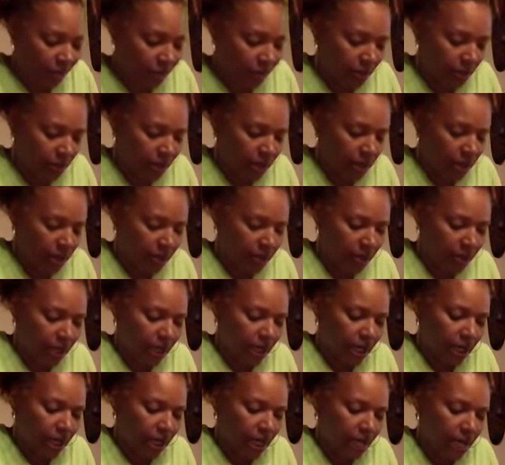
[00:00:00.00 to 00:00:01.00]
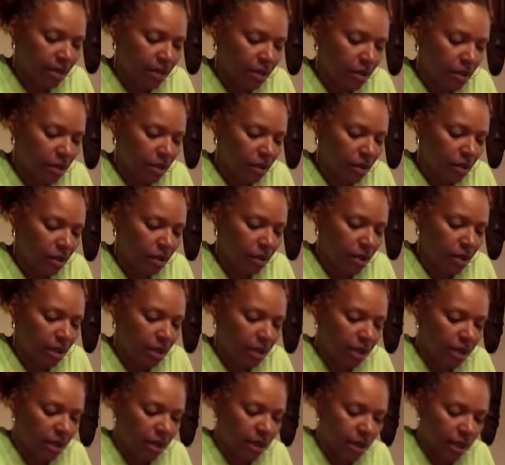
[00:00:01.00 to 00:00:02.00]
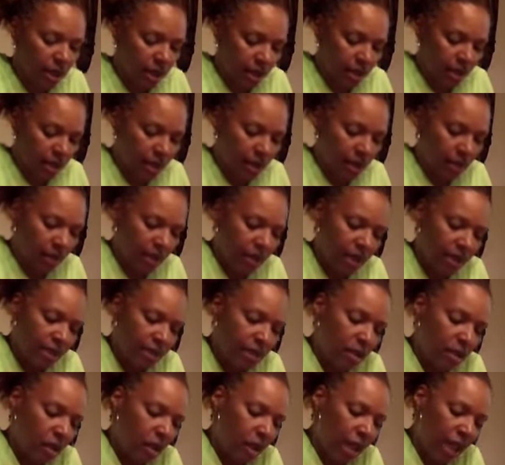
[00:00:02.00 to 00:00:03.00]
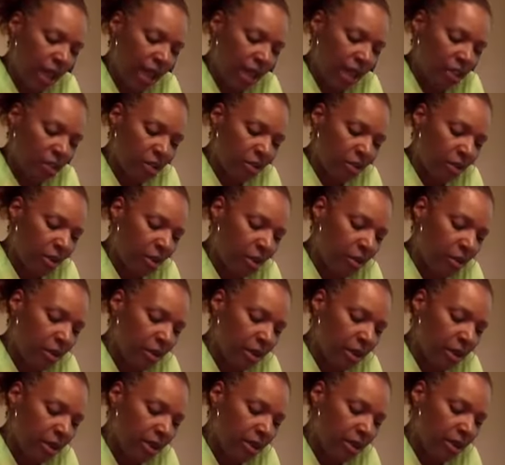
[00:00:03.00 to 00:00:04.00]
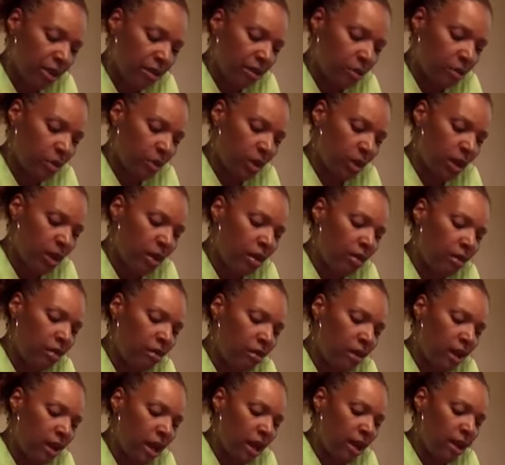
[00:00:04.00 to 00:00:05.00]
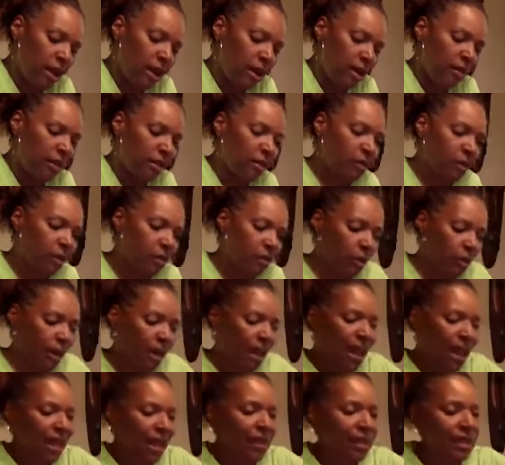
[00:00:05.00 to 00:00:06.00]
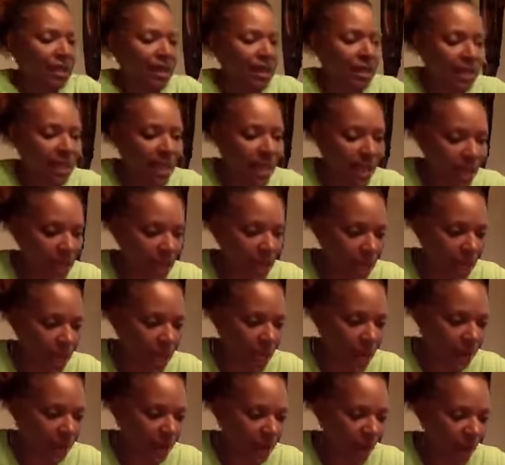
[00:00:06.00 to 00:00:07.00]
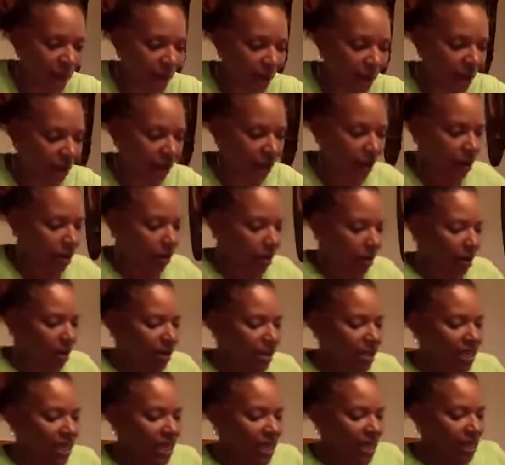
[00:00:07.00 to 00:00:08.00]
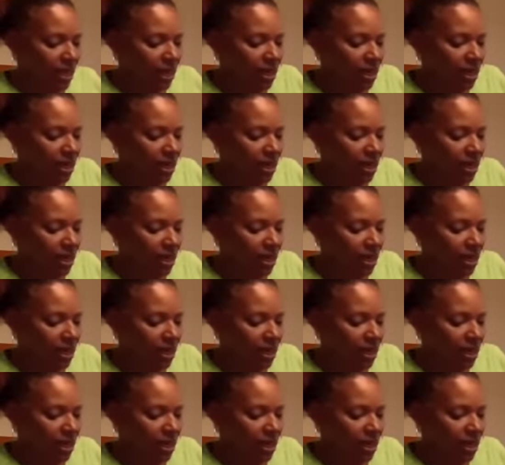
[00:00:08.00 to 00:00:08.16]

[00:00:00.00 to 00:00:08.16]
It's completely up to you, and it's based on age appropriateness as well. But with one like this, I get a lot of air and I wear a tank